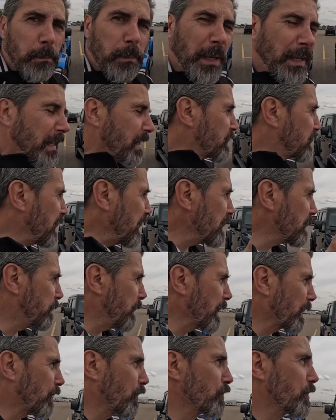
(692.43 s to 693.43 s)
because these
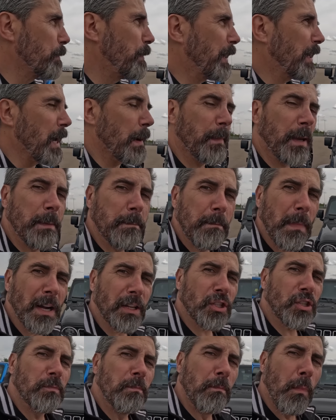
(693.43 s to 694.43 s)
vehicles are becoming
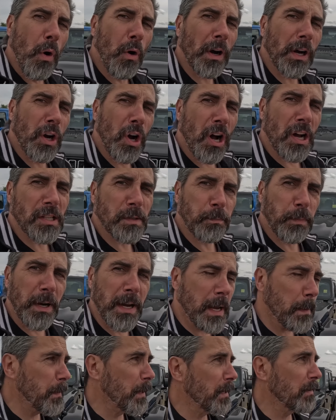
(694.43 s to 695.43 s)
much more cost
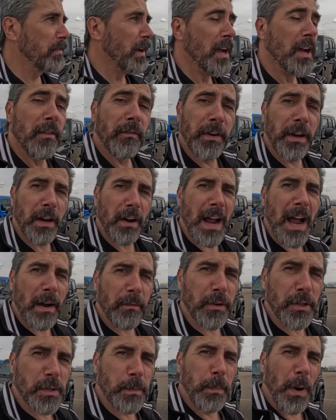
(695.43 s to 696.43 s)
prohibitive for your
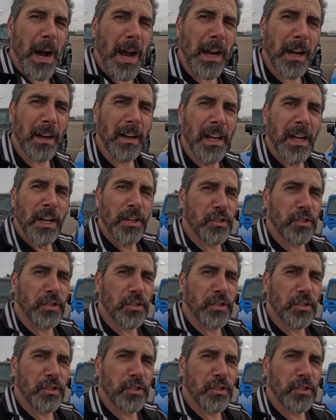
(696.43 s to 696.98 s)
average buyer.